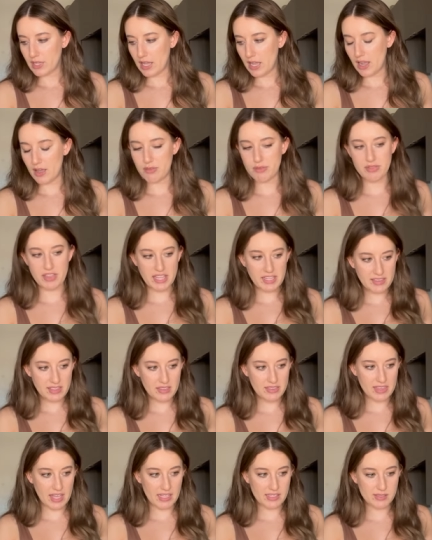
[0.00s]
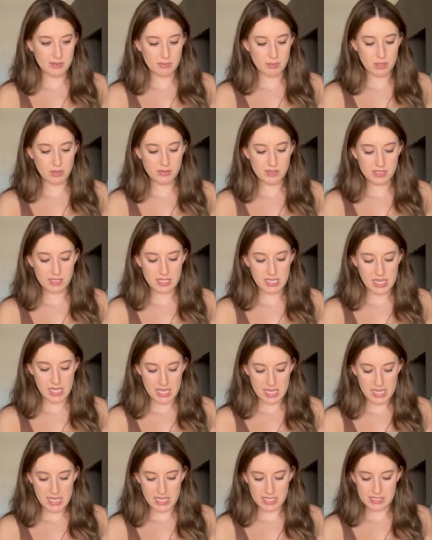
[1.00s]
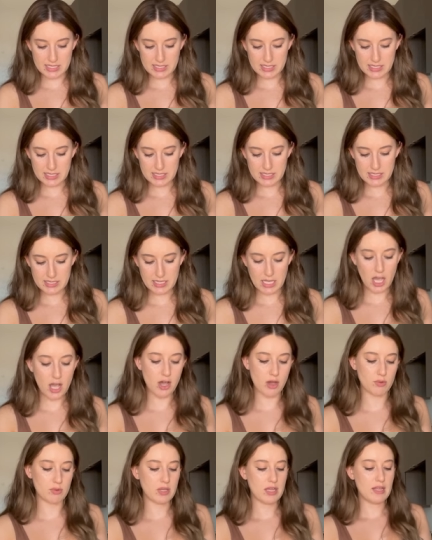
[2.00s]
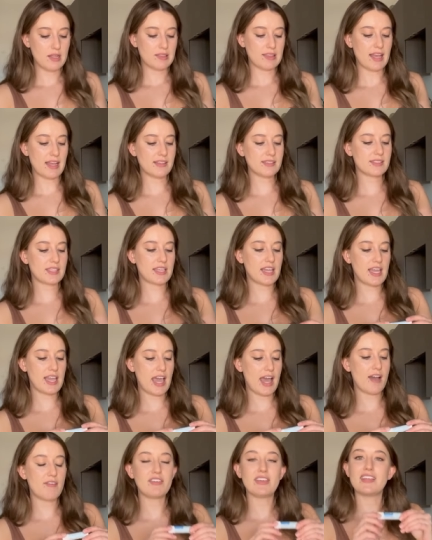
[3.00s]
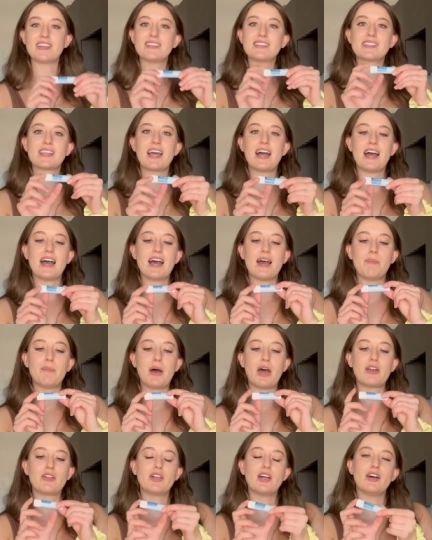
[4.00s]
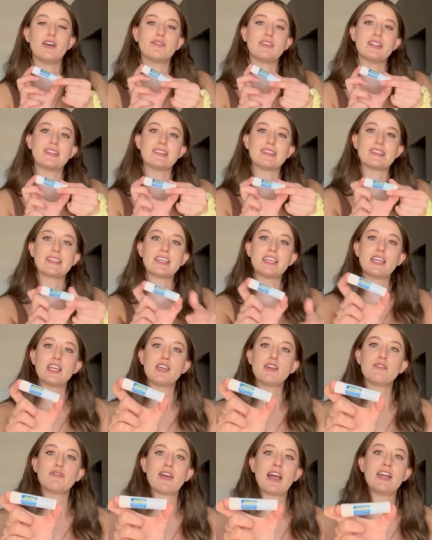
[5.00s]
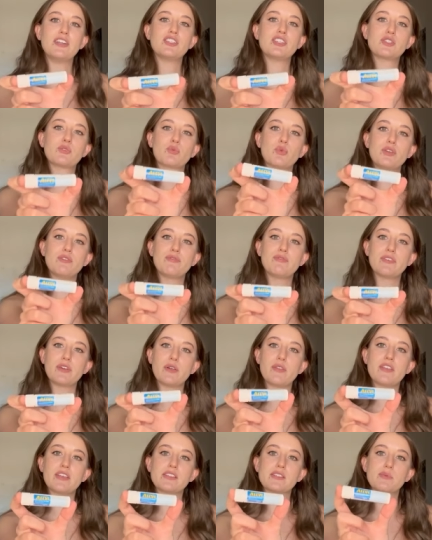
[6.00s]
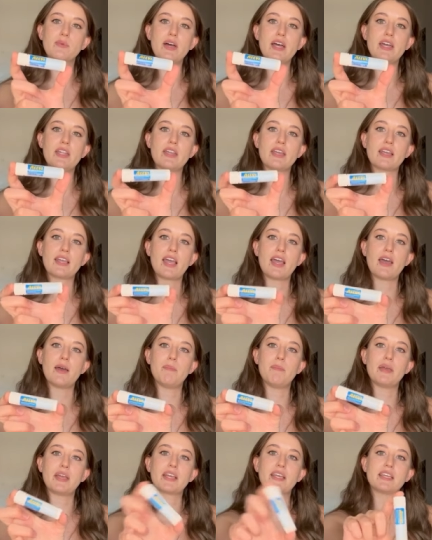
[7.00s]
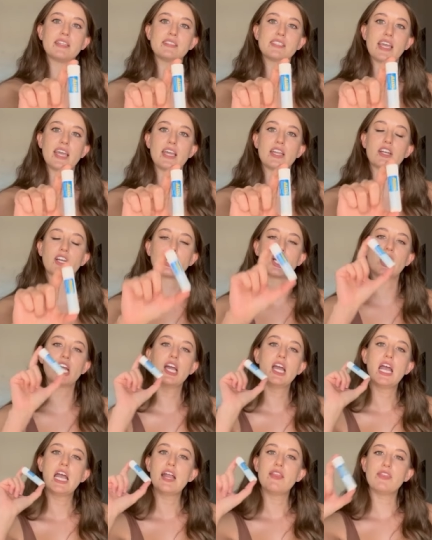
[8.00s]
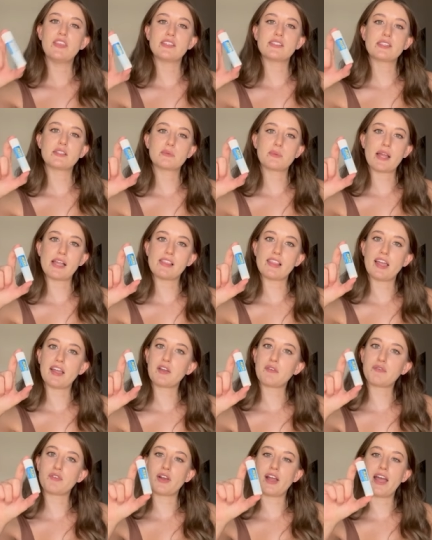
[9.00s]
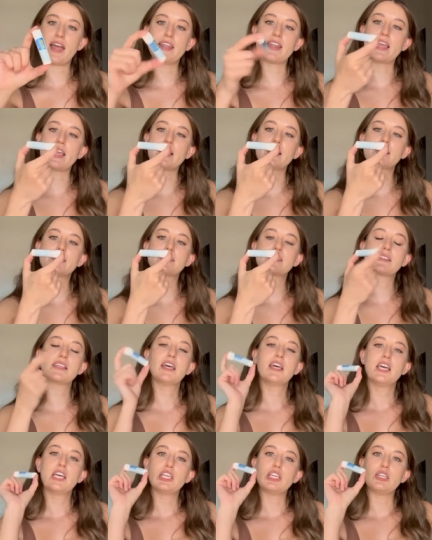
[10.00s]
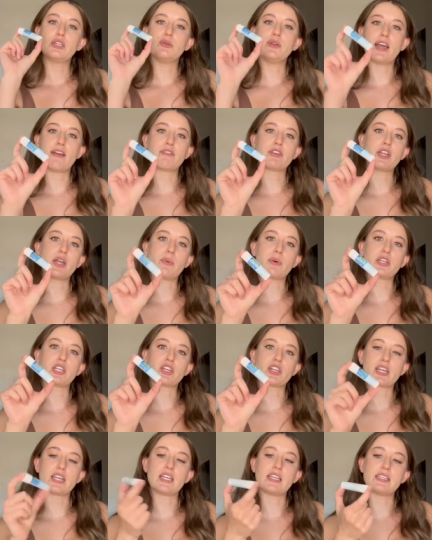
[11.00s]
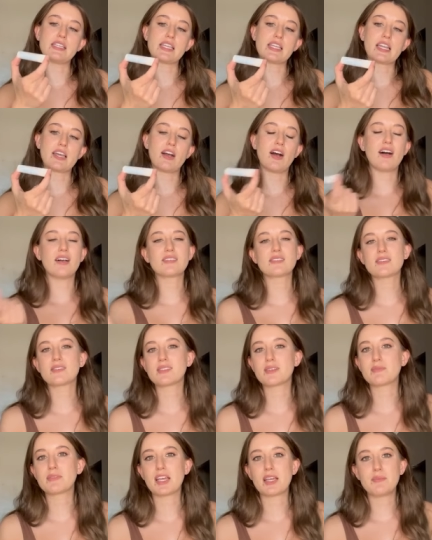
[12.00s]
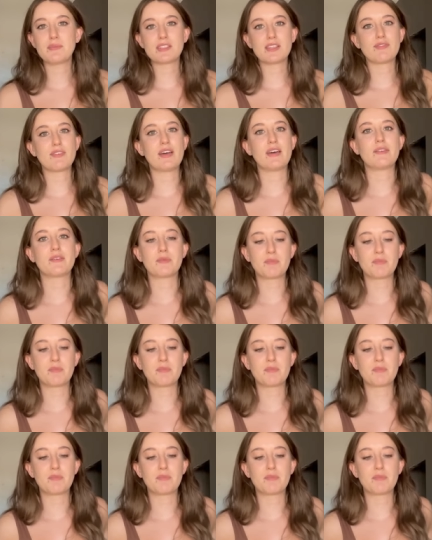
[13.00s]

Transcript: I think that that's mostly it. Oh, last thing I have is a bottle of Aleve. I just refill this one and get a big container. This is what I like for headaches. You never know when you're gonna need it. Also, sometimes if other